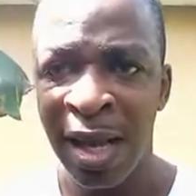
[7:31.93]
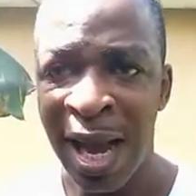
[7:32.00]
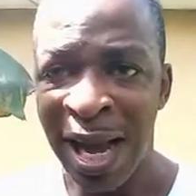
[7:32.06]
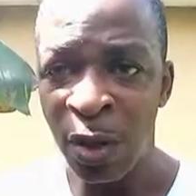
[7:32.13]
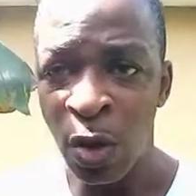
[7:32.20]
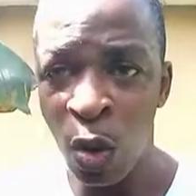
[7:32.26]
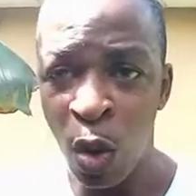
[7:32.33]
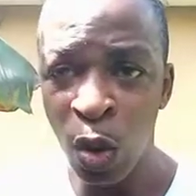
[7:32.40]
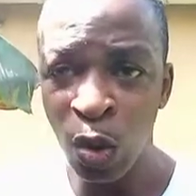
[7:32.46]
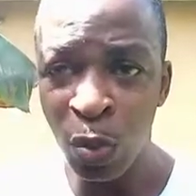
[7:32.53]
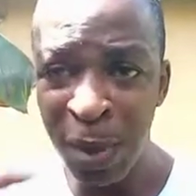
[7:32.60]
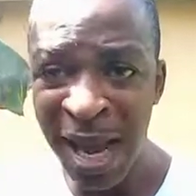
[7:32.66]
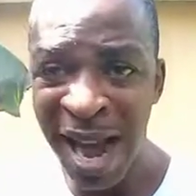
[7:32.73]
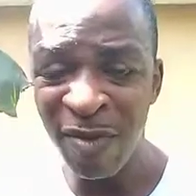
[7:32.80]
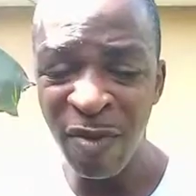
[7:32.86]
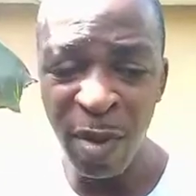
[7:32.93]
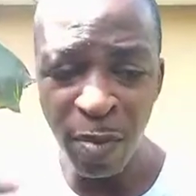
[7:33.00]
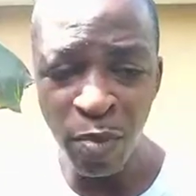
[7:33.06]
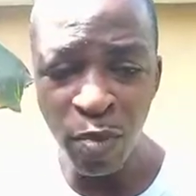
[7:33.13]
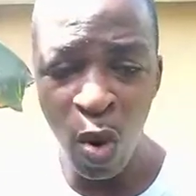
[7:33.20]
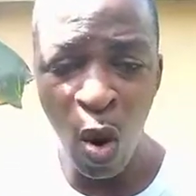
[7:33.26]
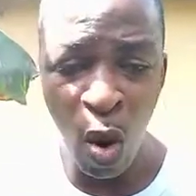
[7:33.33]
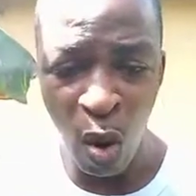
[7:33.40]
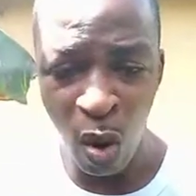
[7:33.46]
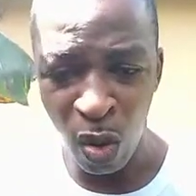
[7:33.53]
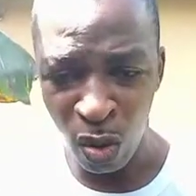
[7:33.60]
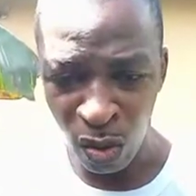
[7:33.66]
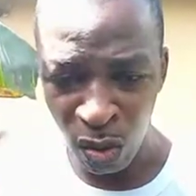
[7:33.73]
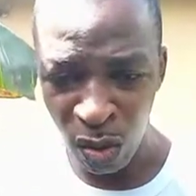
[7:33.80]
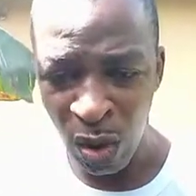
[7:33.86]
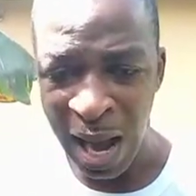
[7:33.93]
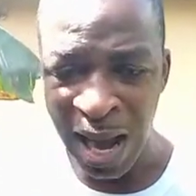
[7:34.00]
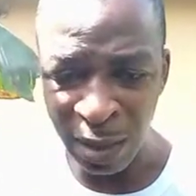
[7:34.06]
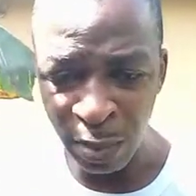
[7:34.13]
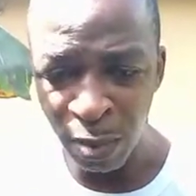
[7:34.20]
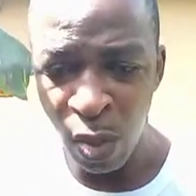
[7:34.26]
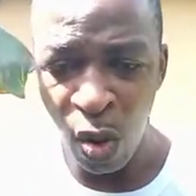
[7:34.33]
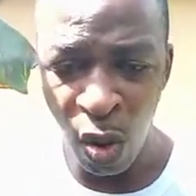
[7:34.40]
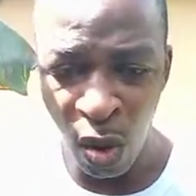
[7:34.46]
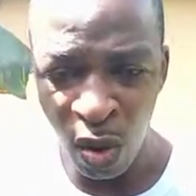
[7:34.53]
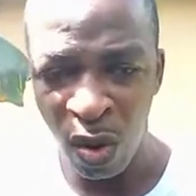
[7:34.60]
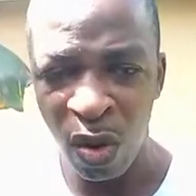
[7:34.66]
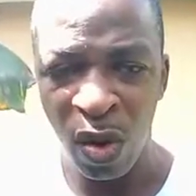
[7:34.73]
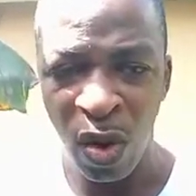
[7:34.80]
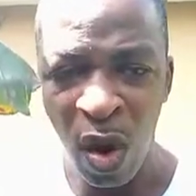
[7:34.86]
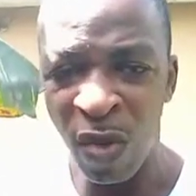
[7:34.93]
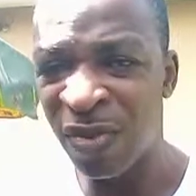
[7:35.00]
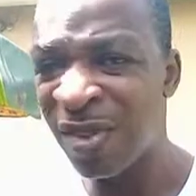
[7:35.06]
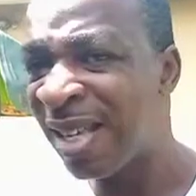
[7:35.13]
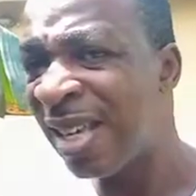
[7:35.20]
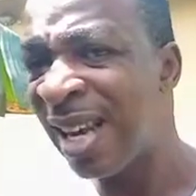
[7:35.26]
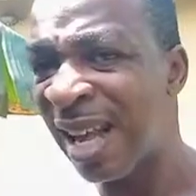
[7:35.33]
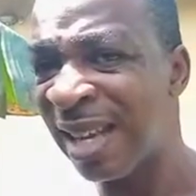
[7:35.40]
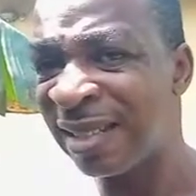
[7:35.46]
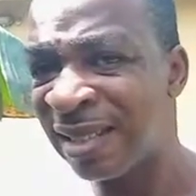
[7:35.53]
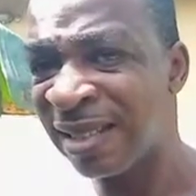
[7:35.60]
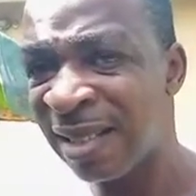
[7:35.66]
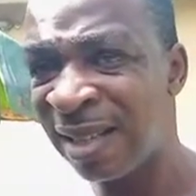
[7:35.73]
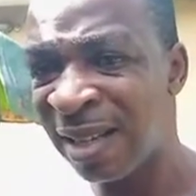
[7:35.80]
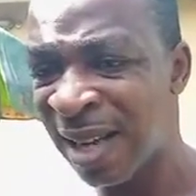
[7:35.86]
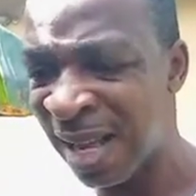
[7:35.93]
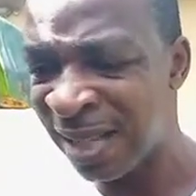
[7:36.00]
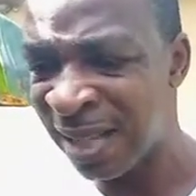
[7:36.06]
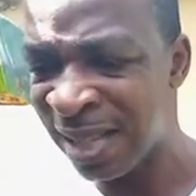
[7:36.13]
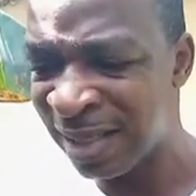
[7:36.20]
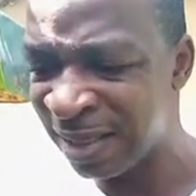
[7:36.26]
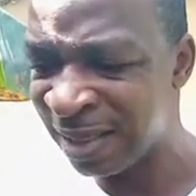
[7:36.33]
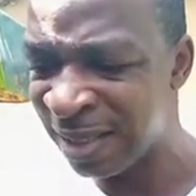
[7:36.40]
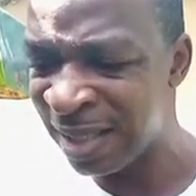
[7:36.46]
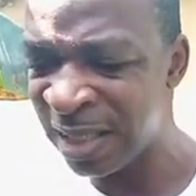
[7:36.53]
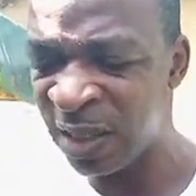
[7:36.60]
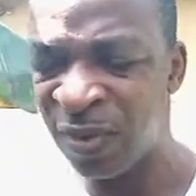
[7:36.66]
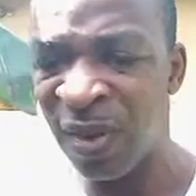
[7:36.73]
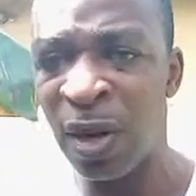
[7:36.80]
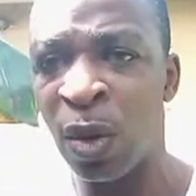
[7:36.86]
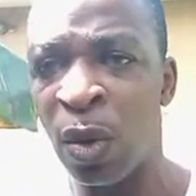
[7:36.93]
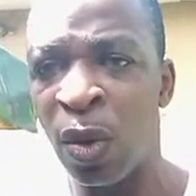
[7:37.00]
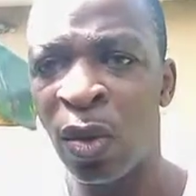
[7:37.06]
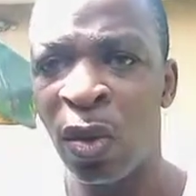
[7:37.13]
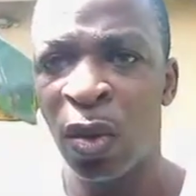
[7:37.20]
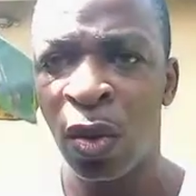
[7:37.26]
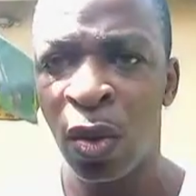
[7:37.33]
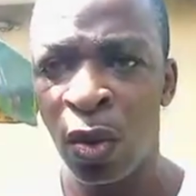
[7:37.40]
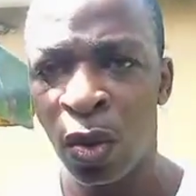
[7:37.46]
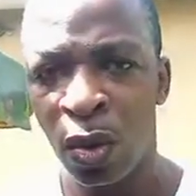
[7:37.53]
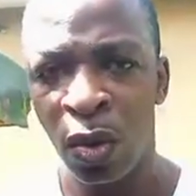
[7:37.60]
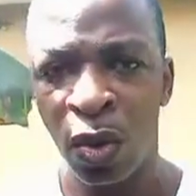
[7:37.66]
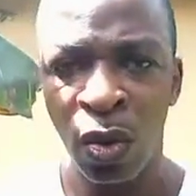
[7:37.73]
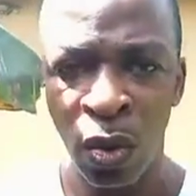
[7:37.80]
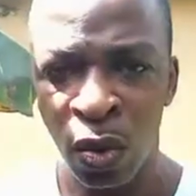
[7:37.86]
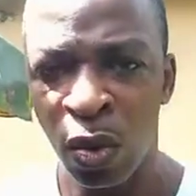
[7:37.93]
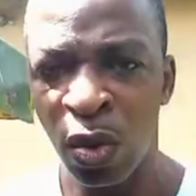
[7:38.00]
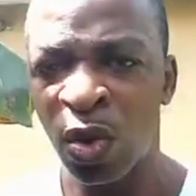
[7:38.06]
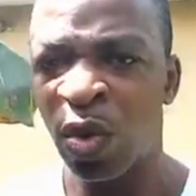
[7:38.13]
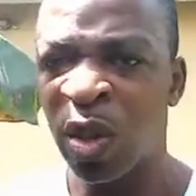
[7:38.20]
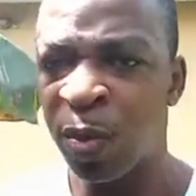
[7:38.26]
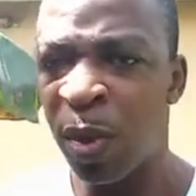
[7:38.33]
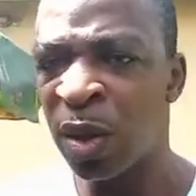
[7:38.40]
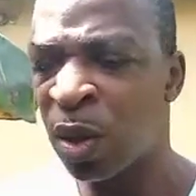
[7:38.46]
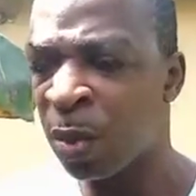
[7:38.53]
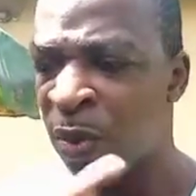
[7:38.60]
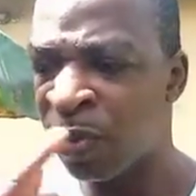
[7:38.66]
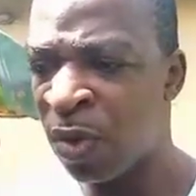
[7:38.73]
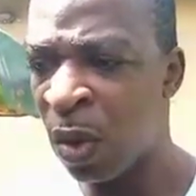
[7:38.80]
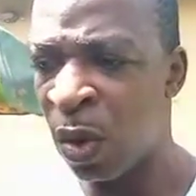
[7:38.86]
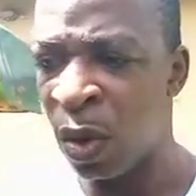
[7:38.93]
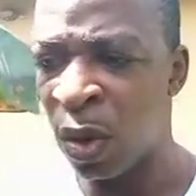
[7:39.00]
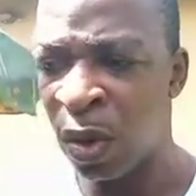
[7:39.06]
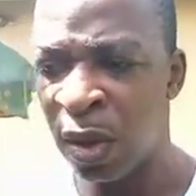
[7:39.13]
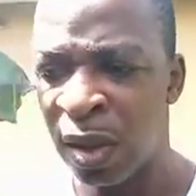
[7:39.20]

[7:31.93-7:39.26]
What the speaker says: And you're going to be having more and more of killers like this fellow who's responsible for